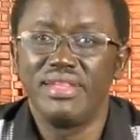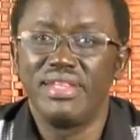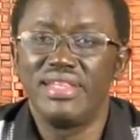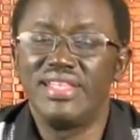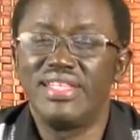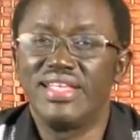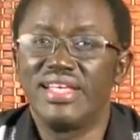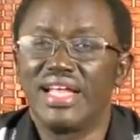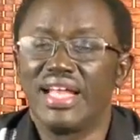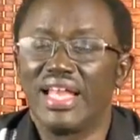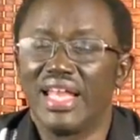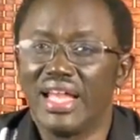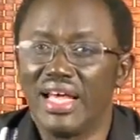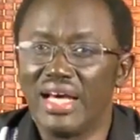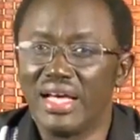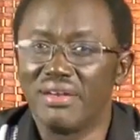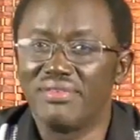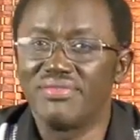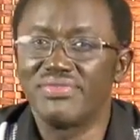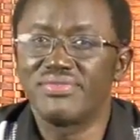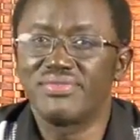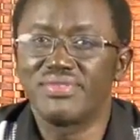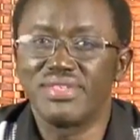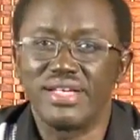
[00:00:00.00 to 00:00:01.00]
There are a lot
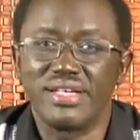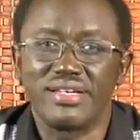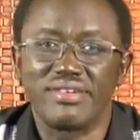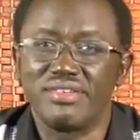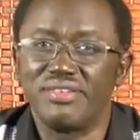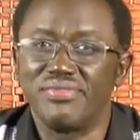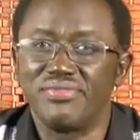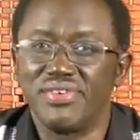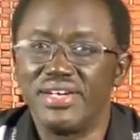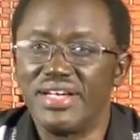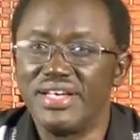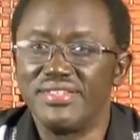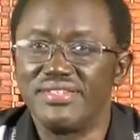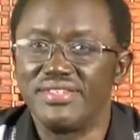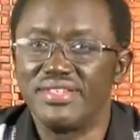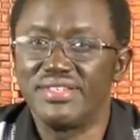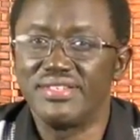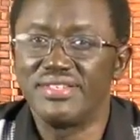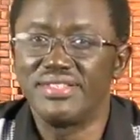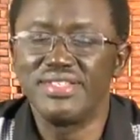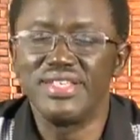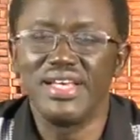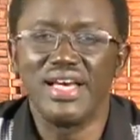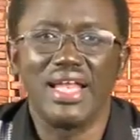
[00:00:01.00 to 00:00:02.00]
of sacrifices.
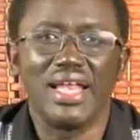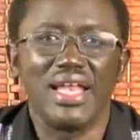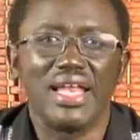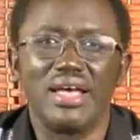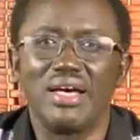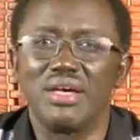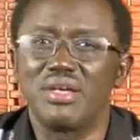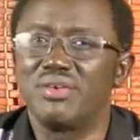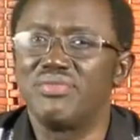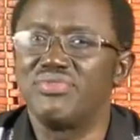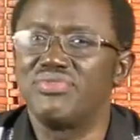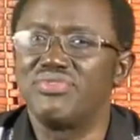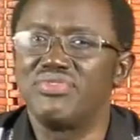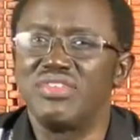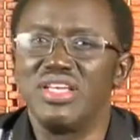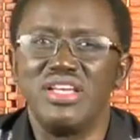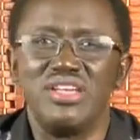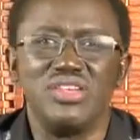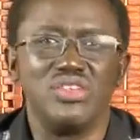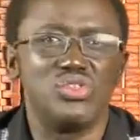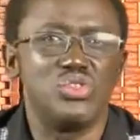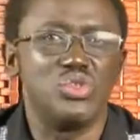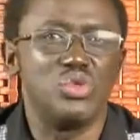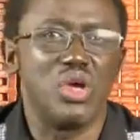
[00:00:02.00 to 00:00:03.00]
There are a lot of
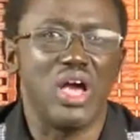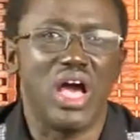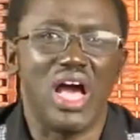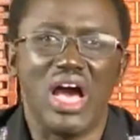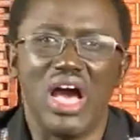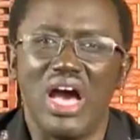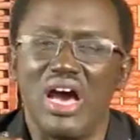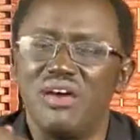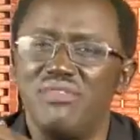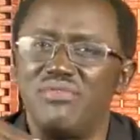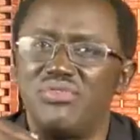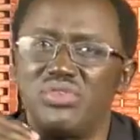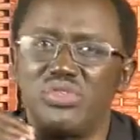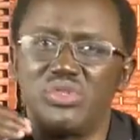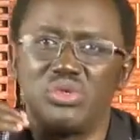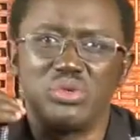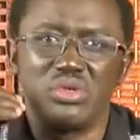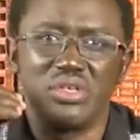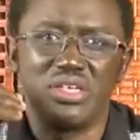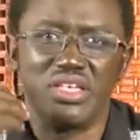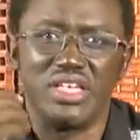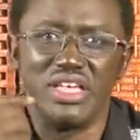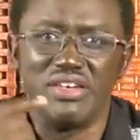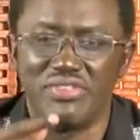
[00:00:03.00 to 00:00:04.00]
things you have to
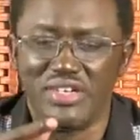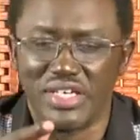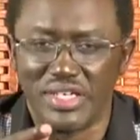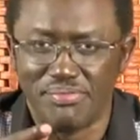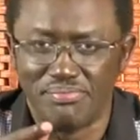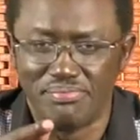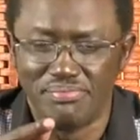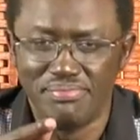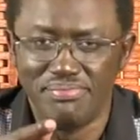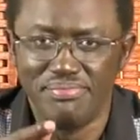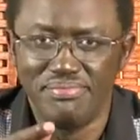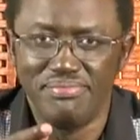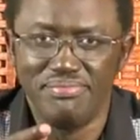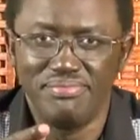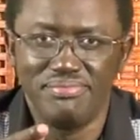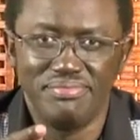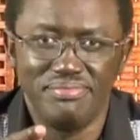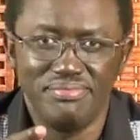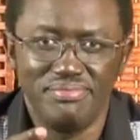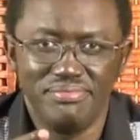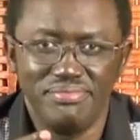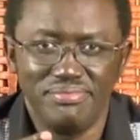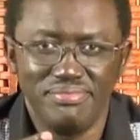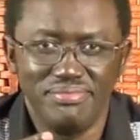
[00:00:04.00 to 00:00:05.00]
give up
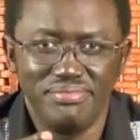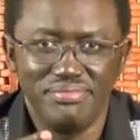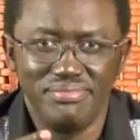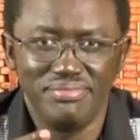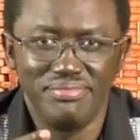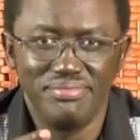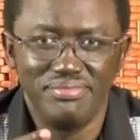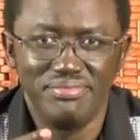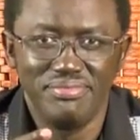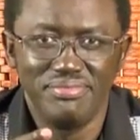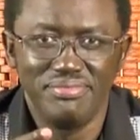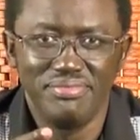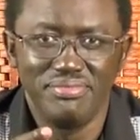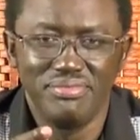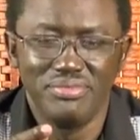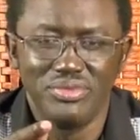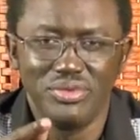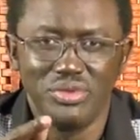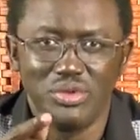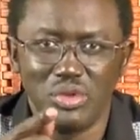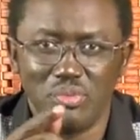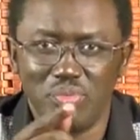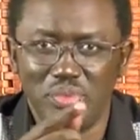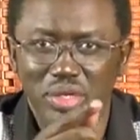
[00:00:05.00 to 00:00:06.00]

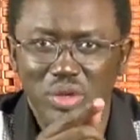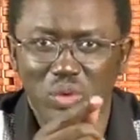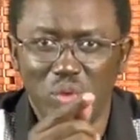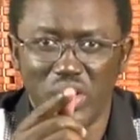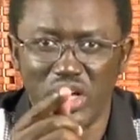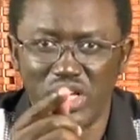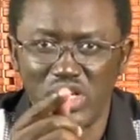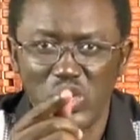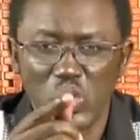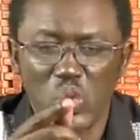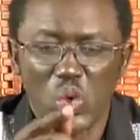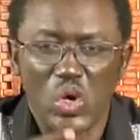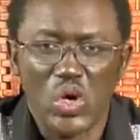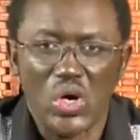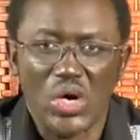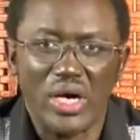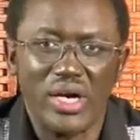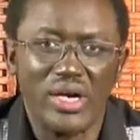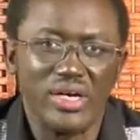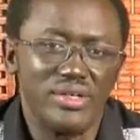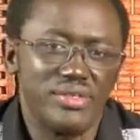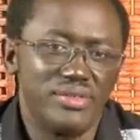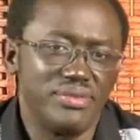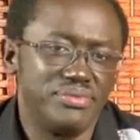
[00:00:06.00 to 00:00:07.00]
to be where you
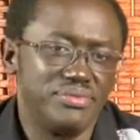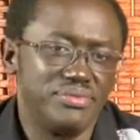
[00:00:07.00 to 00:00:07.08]
are.